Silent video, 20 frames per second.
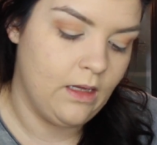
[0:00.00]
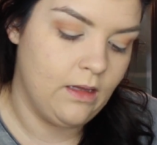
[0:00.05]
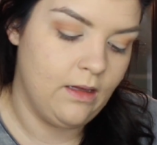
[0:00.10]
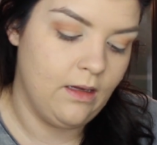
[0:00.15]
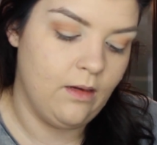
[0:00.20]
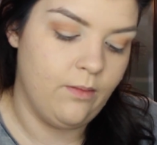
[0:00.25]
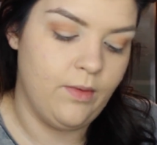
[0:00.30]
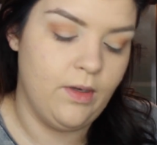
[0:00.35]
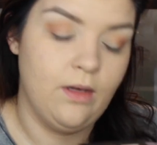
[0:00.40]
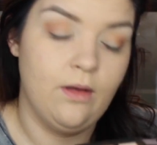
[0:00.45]

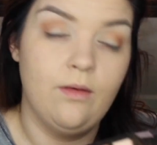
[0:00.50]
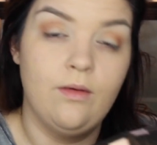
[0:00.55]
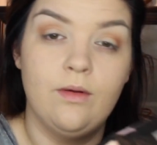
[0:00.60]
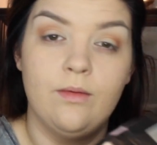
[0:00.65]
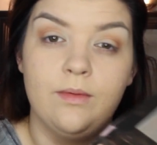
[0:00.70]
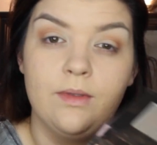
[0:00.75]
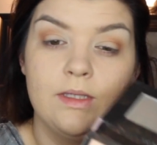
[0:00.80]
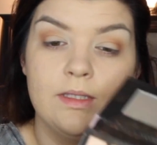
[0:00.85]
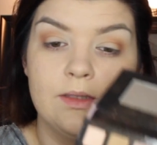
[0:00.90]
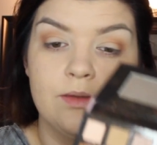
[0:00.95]
think I'm going to go
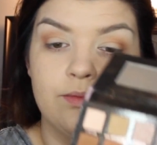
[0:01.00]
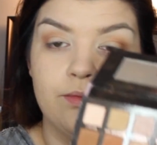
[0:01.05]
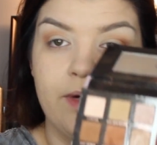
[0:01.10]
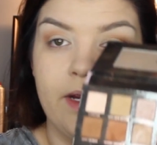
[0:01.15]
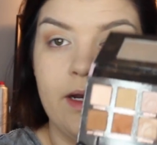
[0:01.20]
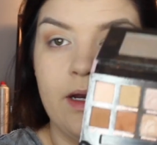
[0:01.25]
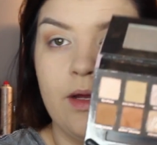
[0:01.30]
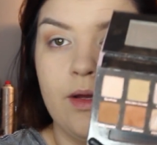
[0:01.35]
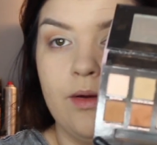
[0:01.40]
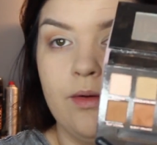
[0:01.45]
in with this
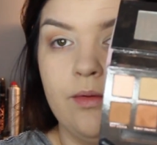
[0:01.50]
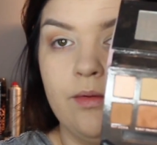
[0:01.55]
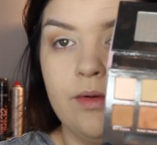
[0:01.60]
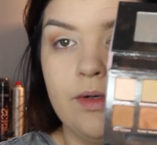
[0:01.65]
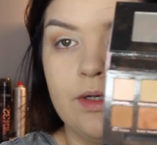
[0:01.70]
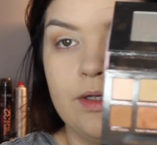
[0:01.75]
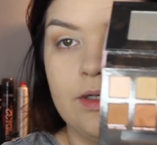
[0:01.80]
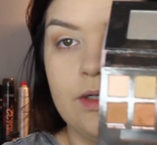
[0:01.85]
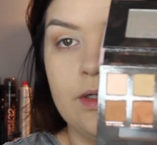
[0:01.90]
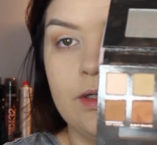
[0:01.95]
red
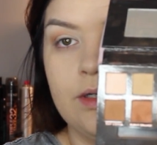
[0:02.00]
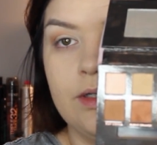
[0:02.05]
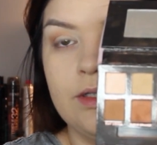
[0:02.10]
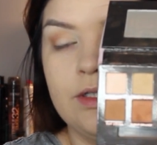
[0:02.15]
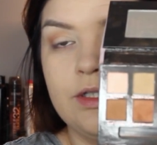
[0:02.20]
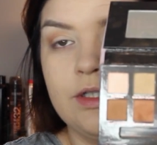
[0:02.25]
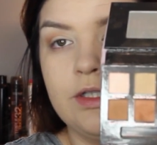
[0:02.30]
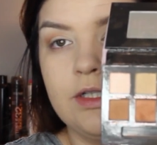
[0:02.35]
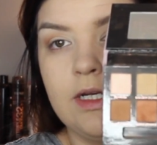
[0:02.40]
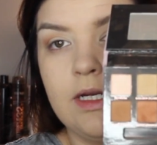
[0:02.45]
ochre
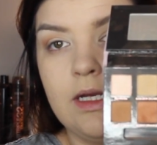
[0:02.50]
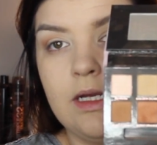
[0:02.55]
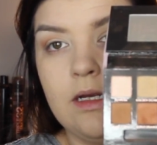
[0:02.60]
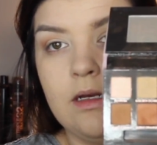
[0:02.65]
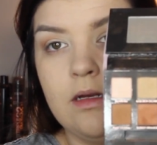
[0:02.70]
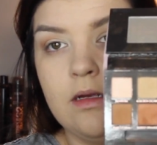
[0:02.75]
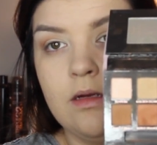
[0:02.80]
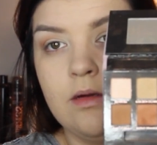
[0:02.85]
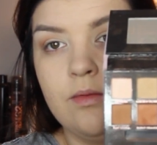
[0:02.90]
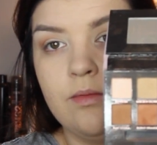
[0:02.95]

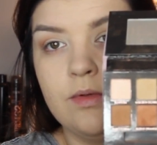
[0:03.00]
shade,